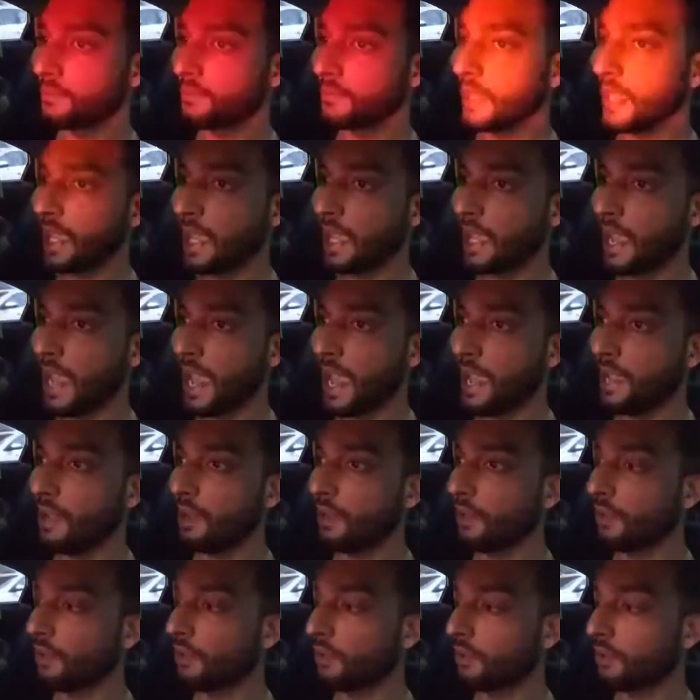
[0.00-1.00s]
to
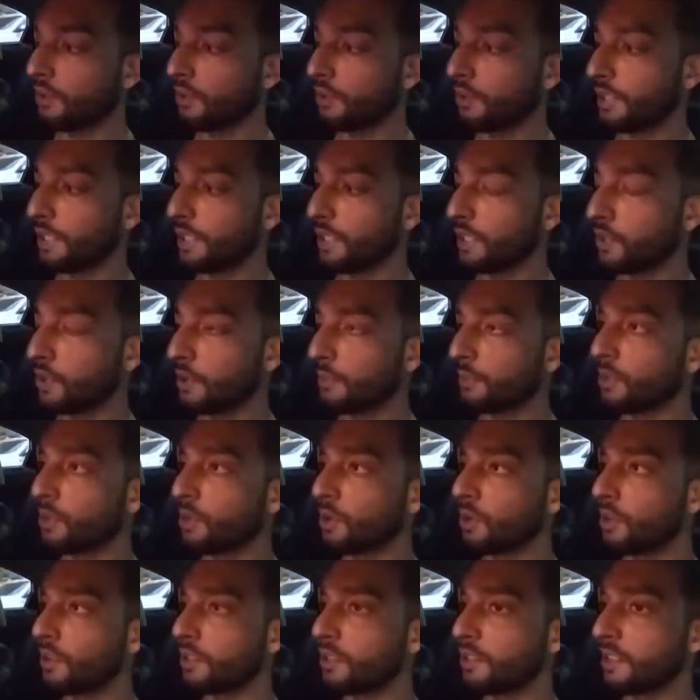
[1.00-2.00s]
hail the
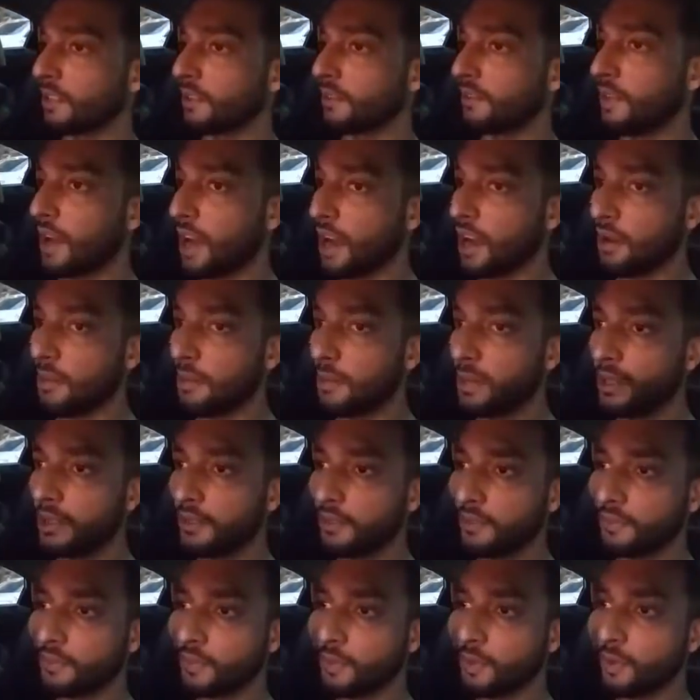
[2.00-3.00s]
cryptocurrency environment
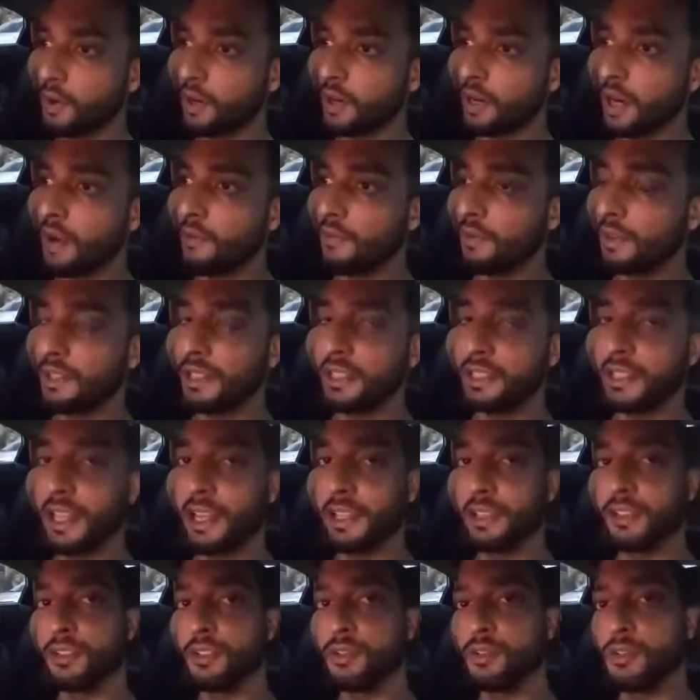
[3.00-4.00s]
for everything
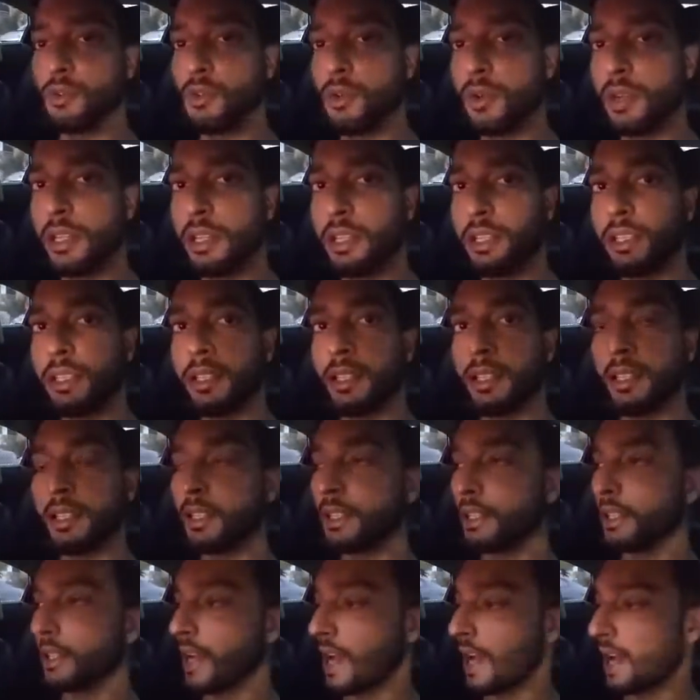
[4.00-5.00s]
that it's doing.
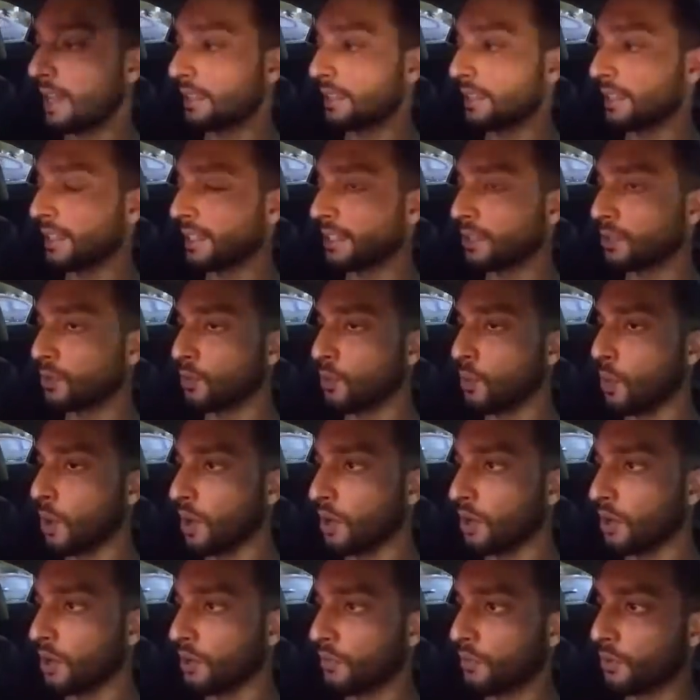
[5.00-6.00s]
I think it's
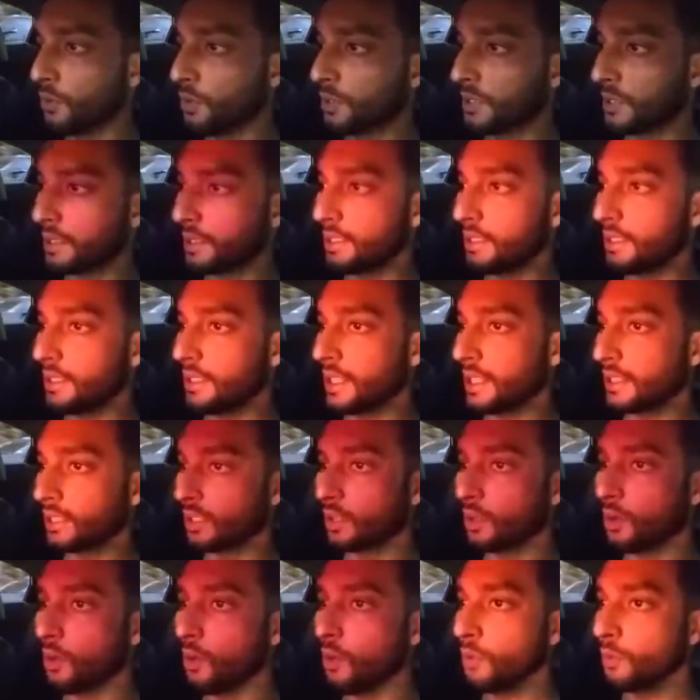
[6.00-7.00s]
wonderful to see that
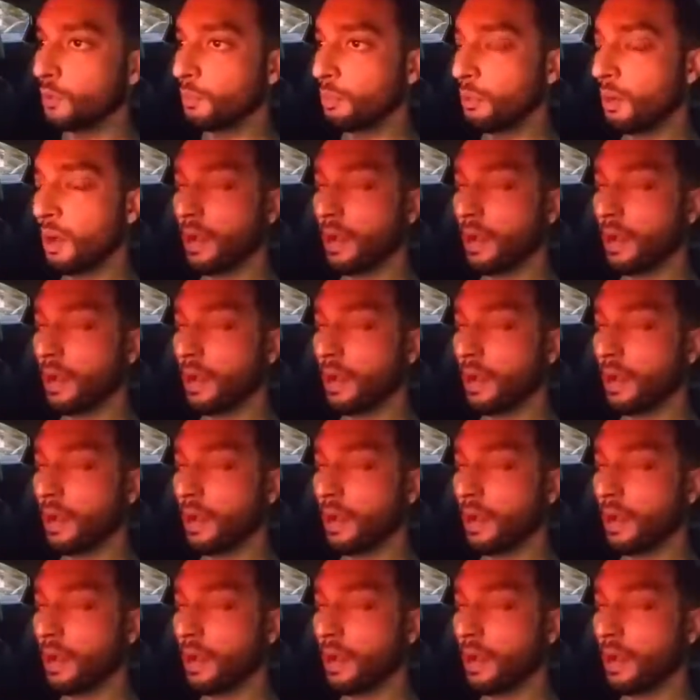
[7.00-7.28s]
the gold